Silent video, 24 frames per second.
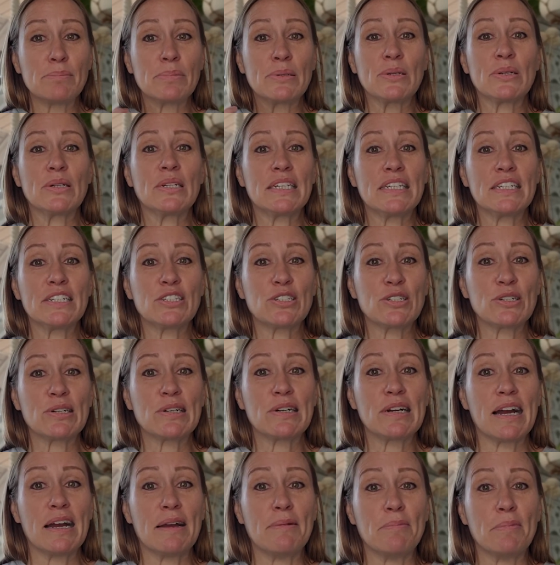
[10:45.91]
pretty
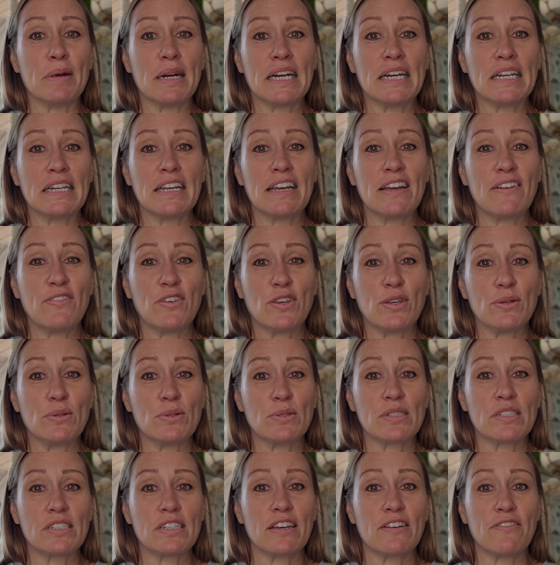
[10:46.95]
sure I might have
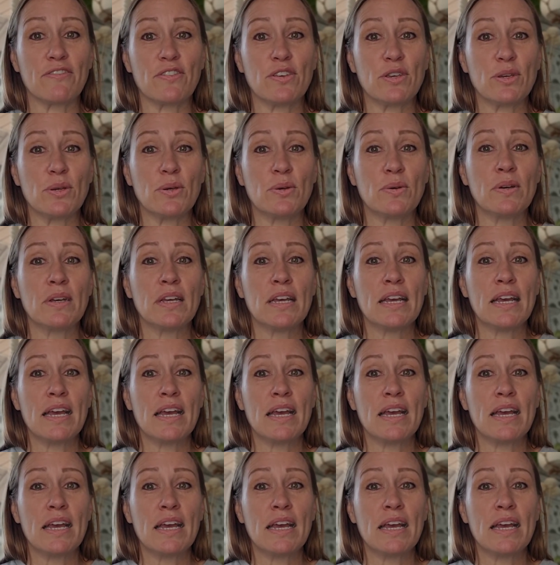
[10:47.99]
used a few